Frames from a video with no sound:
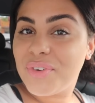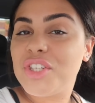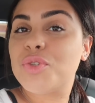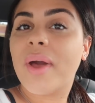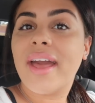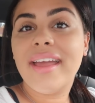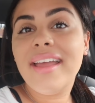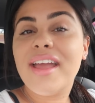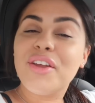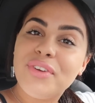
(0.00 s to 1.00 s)
Rich
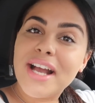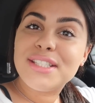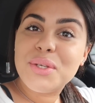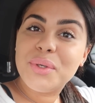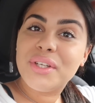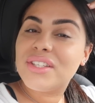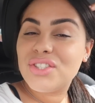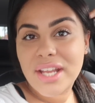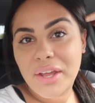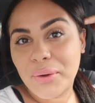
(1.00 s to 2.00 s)
Way. If you guys are new to
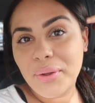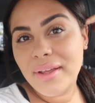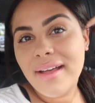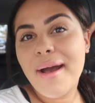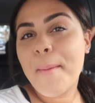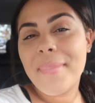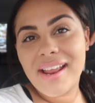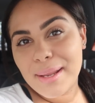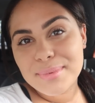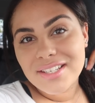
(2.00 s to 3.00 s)
this channel,
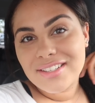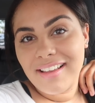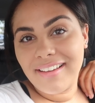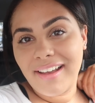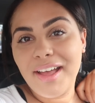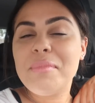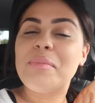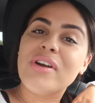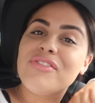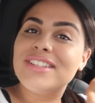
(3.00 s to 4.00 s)
my name is Angelica,
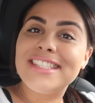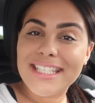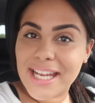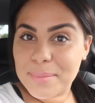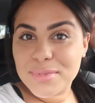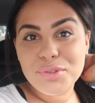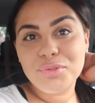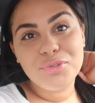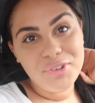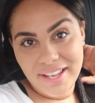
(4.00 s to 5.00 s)
my boyfriend's name's
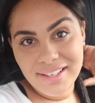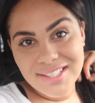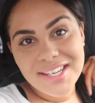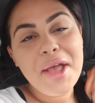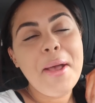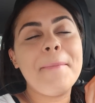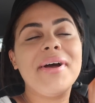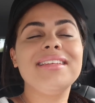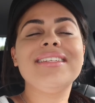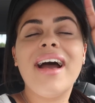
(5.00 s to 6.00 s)
Rich. And
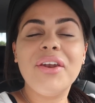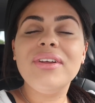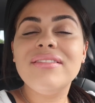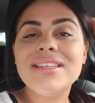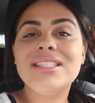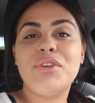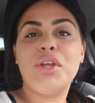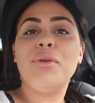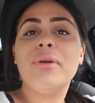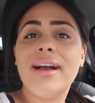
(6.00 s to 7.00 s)
by the title of this
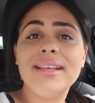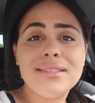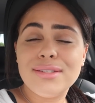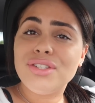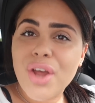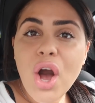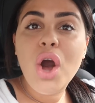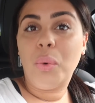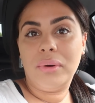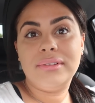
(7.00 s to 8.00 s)
video, you guys
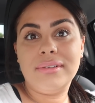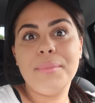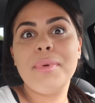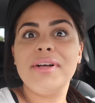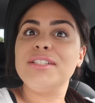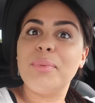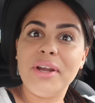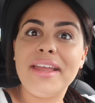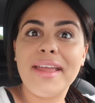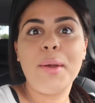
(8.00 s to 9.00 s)
know I'm about to
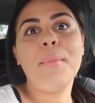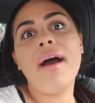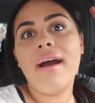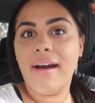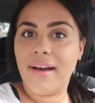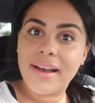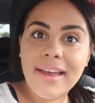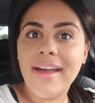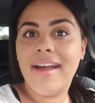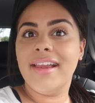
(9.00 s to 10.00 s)
prank him
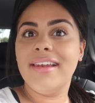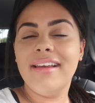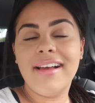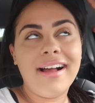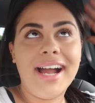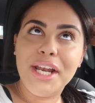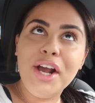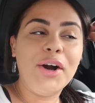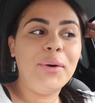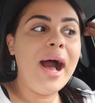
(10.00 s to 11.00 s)
again. I
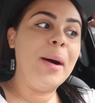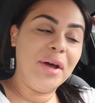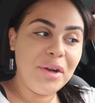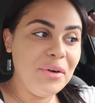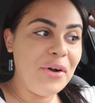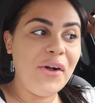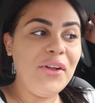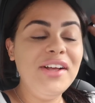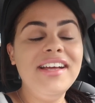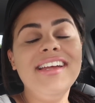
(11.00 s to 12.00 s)
know, I'm on a
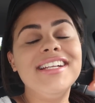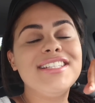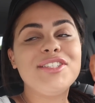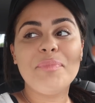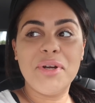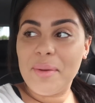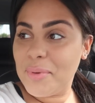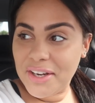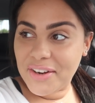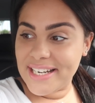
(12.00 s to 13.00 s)
roll. It's pretty,
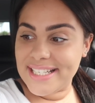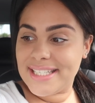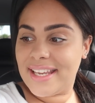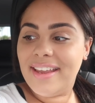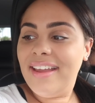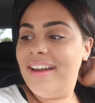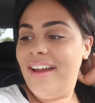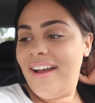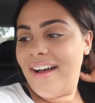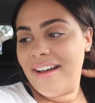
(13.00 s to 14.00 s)
pretty crazy.
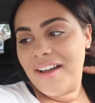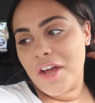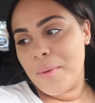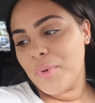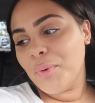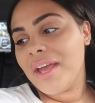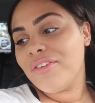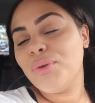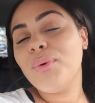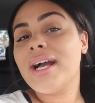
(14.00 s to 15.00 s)
Um,
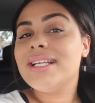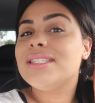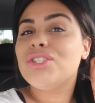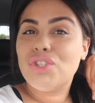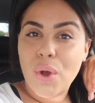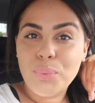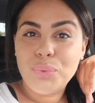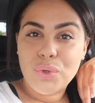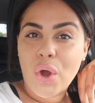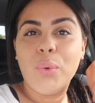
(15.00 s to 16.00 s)
if you guys
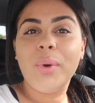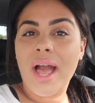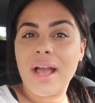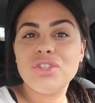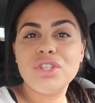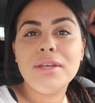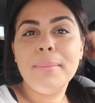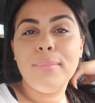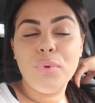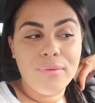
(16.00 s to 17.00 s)
don't know, we're actually
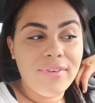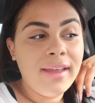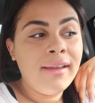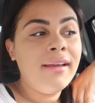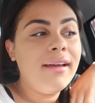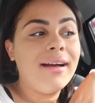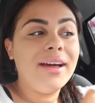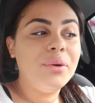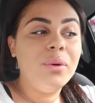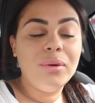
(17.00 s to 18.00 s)
moving.
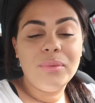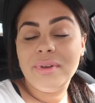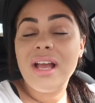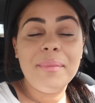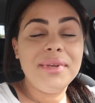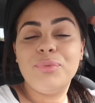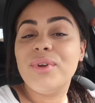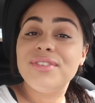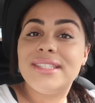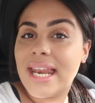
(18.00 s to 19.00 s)
I don't know, we, I mean,
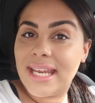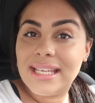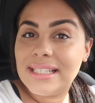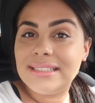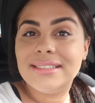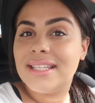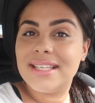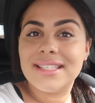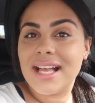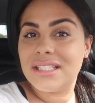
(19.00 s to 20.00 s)
we've said it in
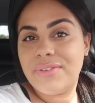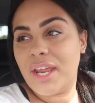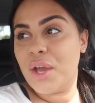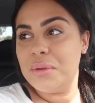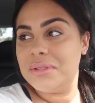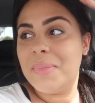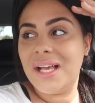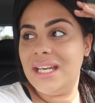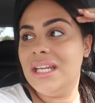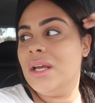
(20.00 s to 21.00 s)
these last videos,
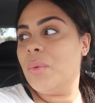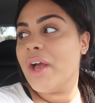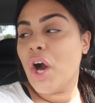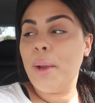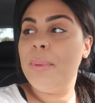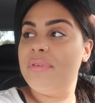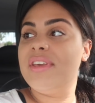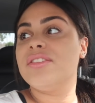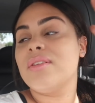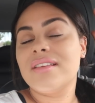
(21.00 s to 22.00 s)
but we are
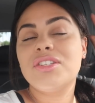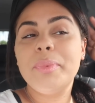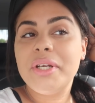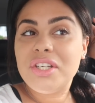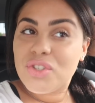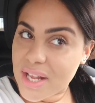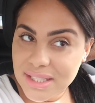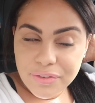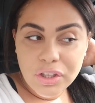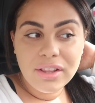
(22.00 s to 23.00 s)
moving, so things are pretty
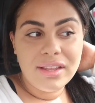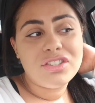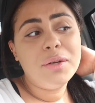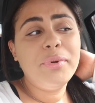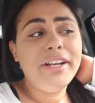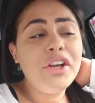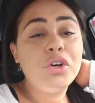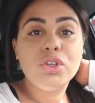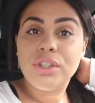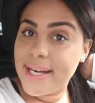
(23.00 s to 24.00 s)
stressful. Things are pretty
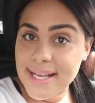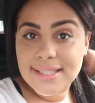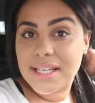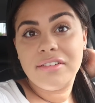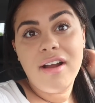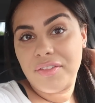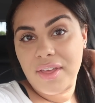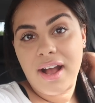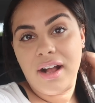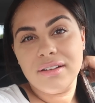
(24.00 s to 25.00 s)
crazy around
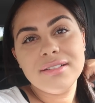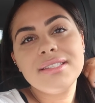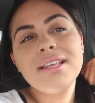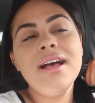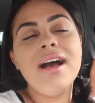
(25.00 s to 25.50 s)
the house.